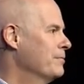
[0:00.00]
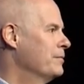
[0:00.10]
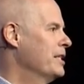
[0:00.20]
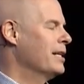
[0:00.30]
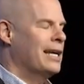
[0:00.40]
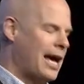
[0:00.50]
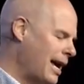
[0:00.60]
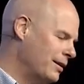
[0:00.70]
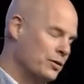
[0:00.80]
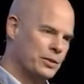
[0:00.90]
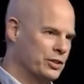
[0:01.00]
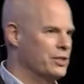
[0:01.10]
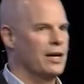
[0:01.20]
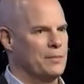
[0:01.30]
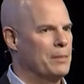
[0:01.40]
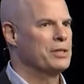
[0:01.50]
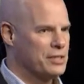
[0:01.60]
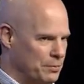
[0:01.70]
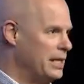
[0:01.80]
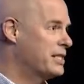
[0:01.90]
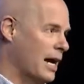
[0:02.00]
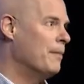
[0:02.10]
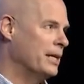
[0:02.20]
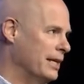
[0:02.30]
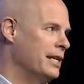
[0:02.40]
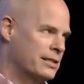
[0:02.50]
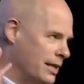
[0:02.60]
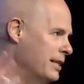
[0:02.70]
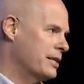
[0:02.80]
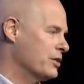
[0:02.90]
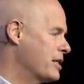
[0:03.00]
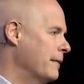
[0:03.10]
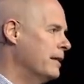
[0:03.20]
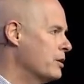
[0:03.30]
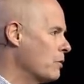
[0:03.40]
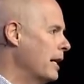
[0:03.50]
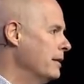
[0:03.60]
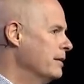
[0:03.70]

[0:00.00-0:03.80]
She's like, I, don't know what you're talking about, but, but he's coming, and he's going to set things right.